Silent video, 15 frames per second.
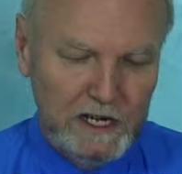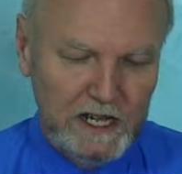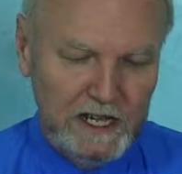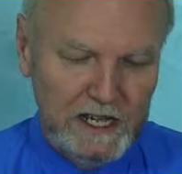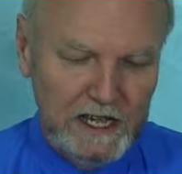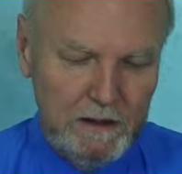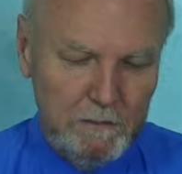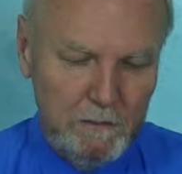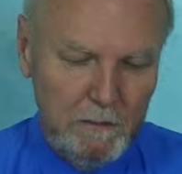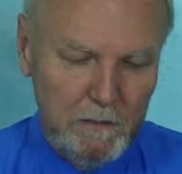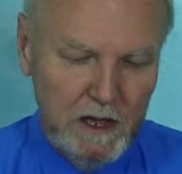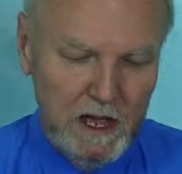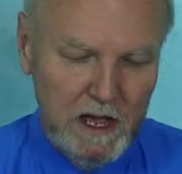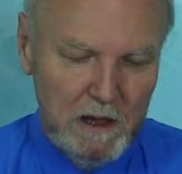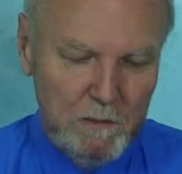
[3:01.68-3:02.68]
I am
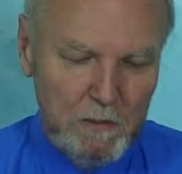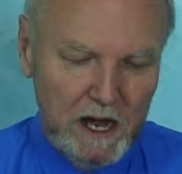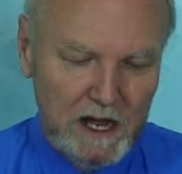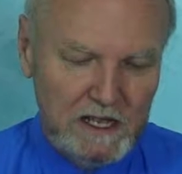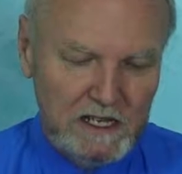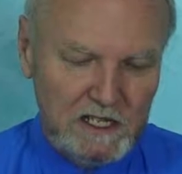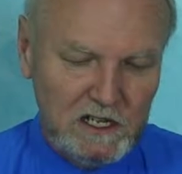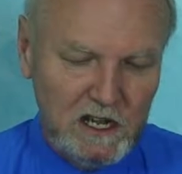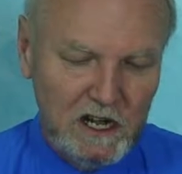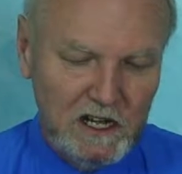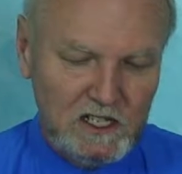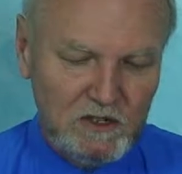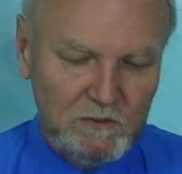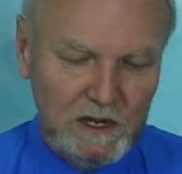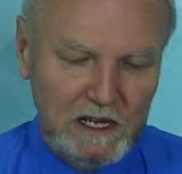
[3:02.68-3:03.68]
by this
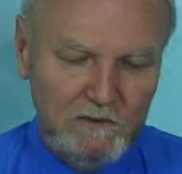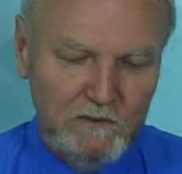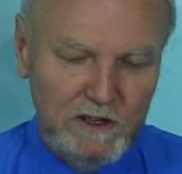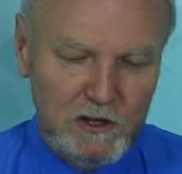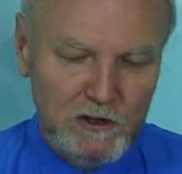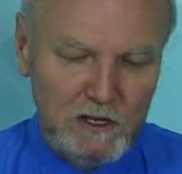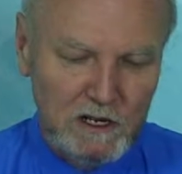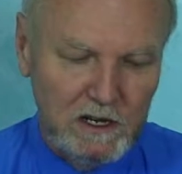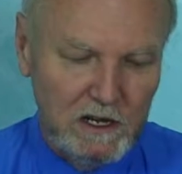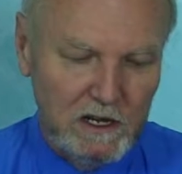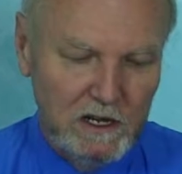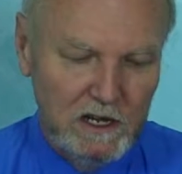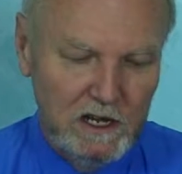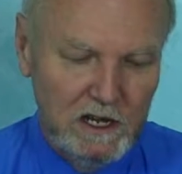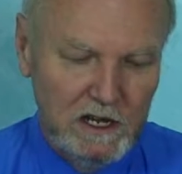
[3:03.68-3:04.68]
cosmic vision,
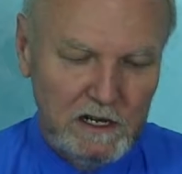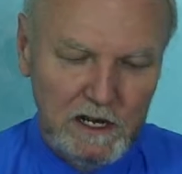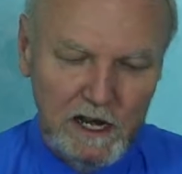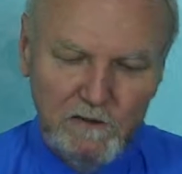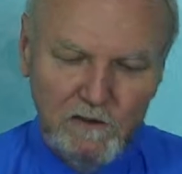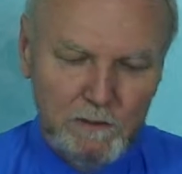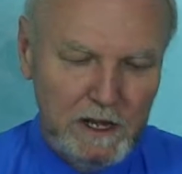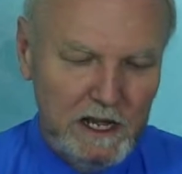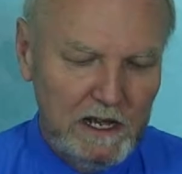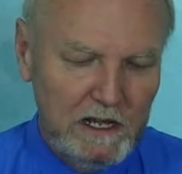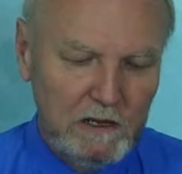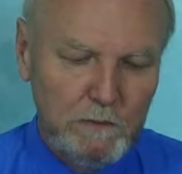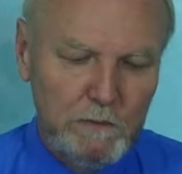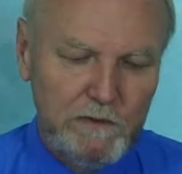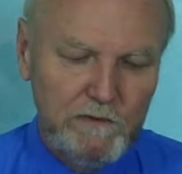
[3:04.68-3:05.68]
never
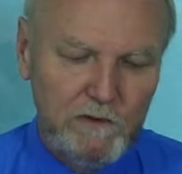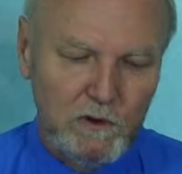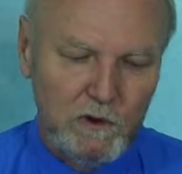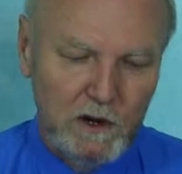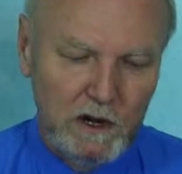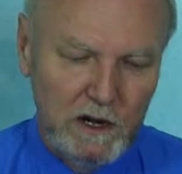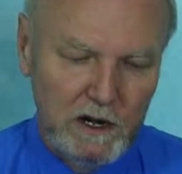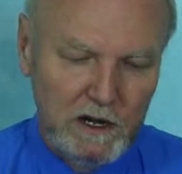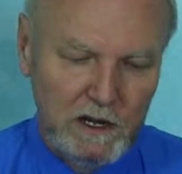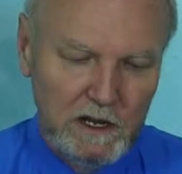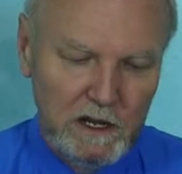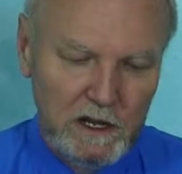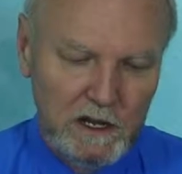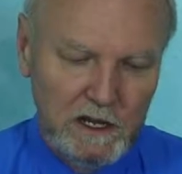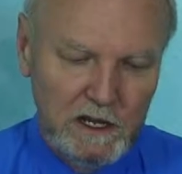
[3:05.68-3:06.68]
beheld before.
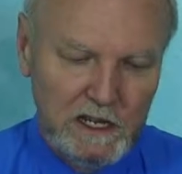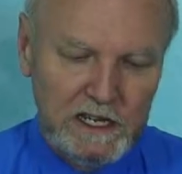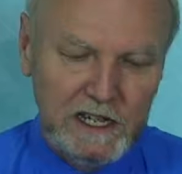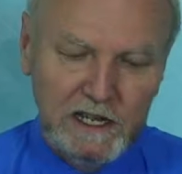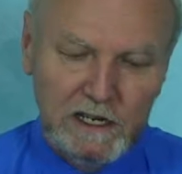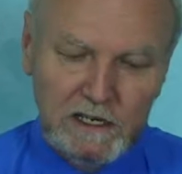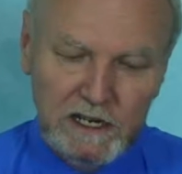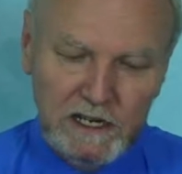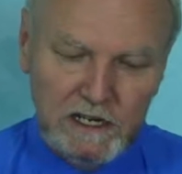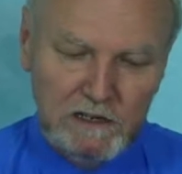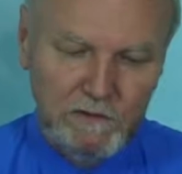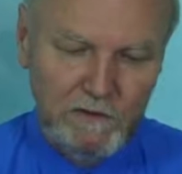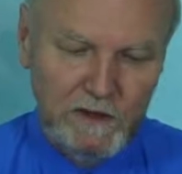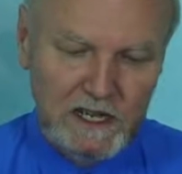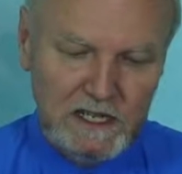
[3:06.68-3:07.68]
Yet I
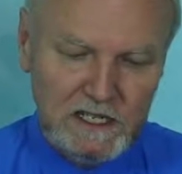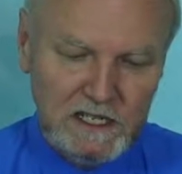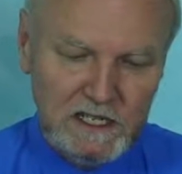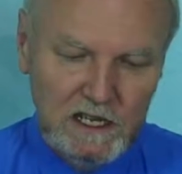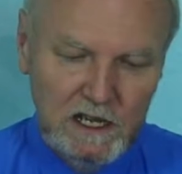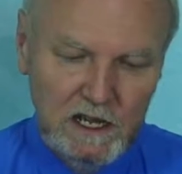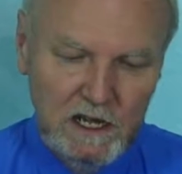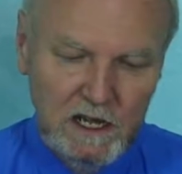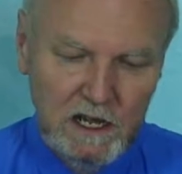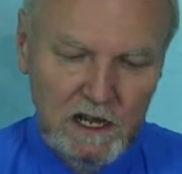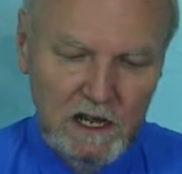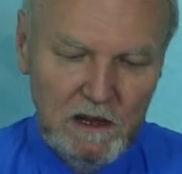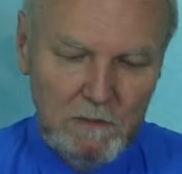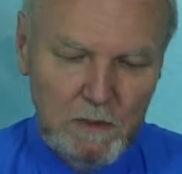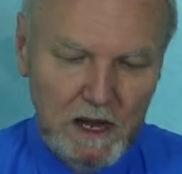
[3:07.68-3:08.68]
confess,
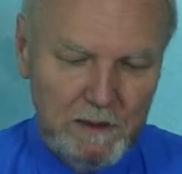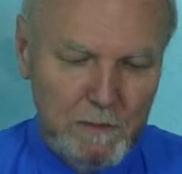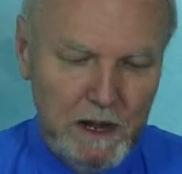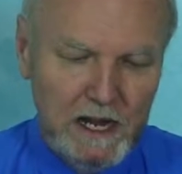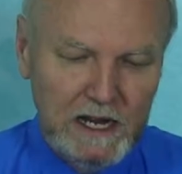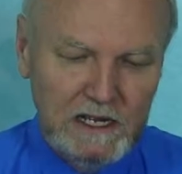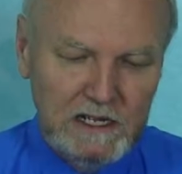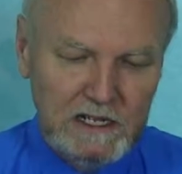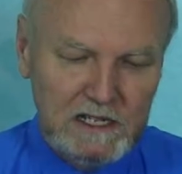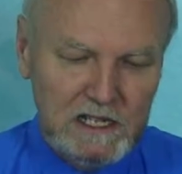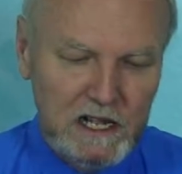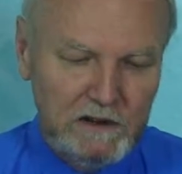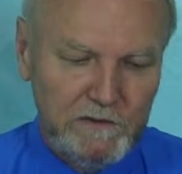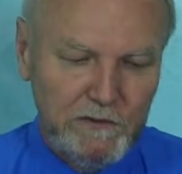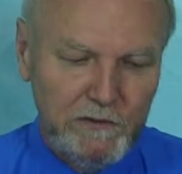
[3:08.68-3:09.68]
my mind is
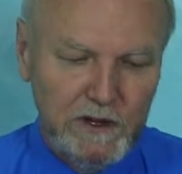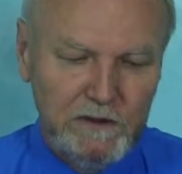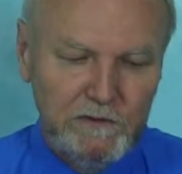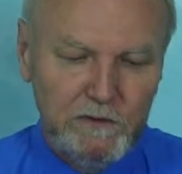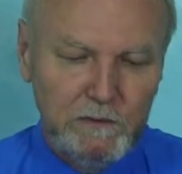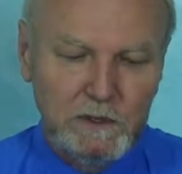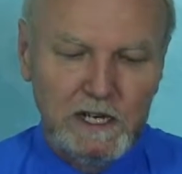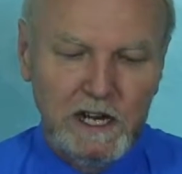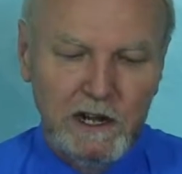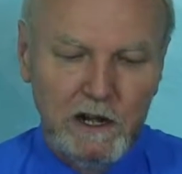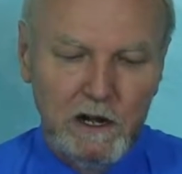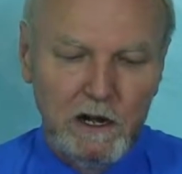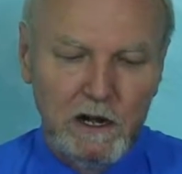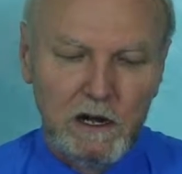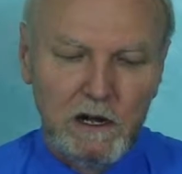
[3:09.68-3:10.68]
not free from
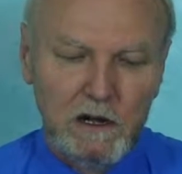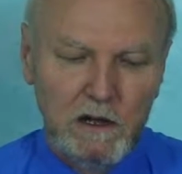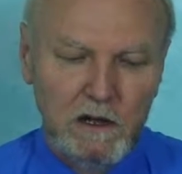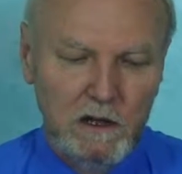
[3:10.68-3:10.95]
terror.